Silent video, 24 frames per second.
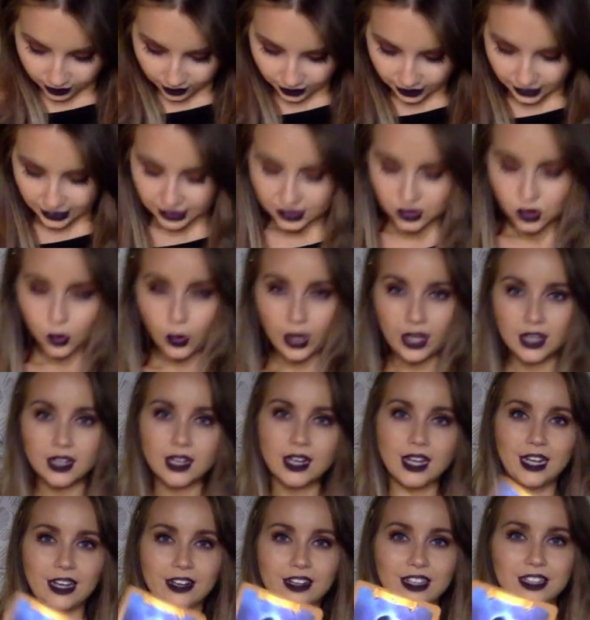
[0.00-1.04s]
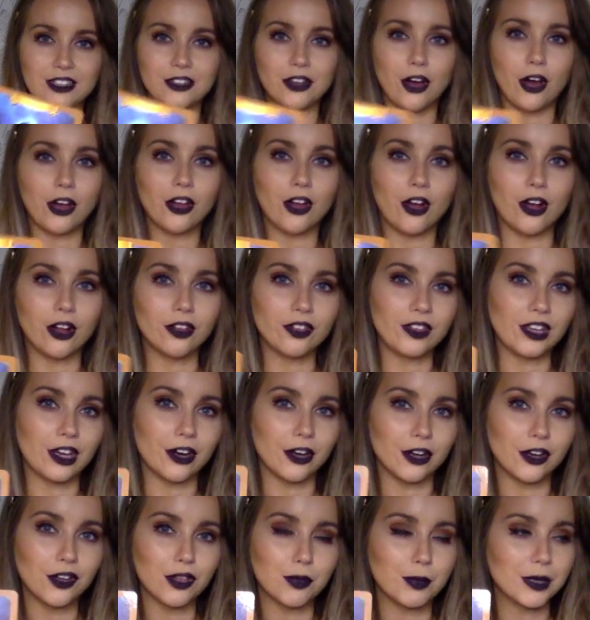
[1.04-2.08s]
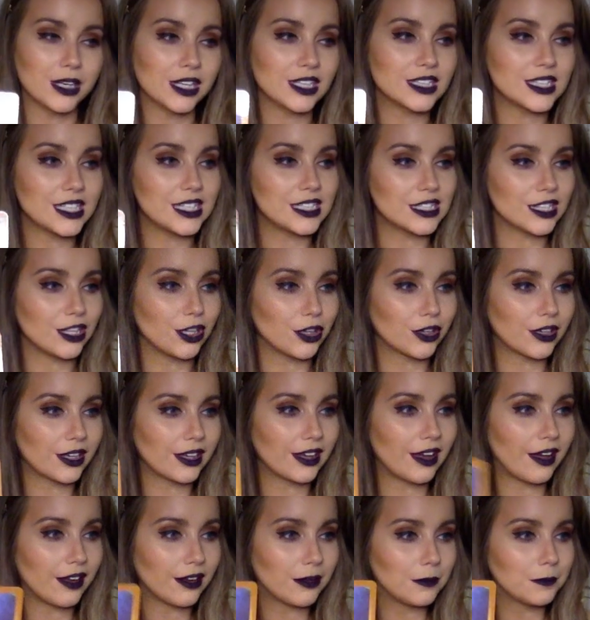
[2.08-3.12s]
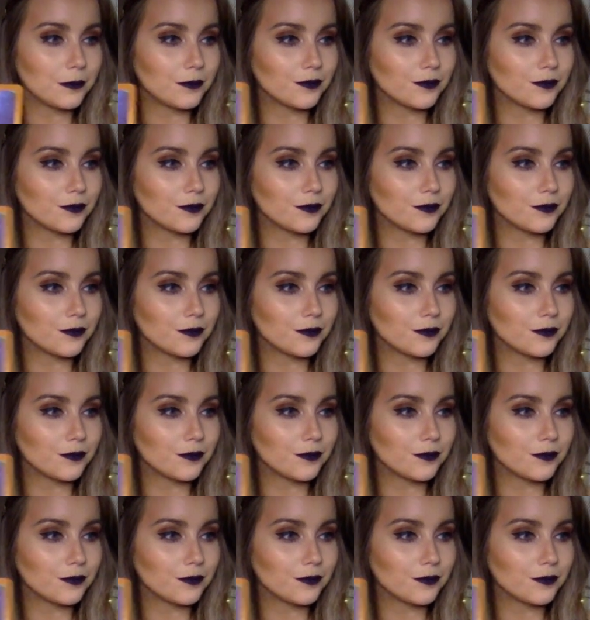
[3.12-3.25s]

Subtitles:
he's quite clearly not on the earth because he's looking at it.